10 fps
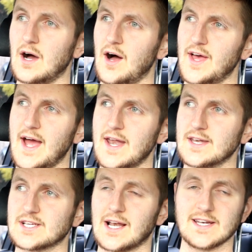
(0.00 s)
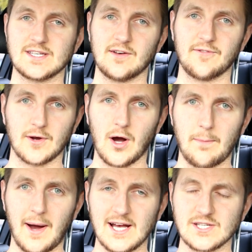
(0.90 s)
I then selected
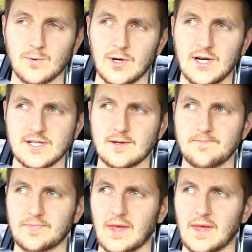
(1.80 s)
forgot password,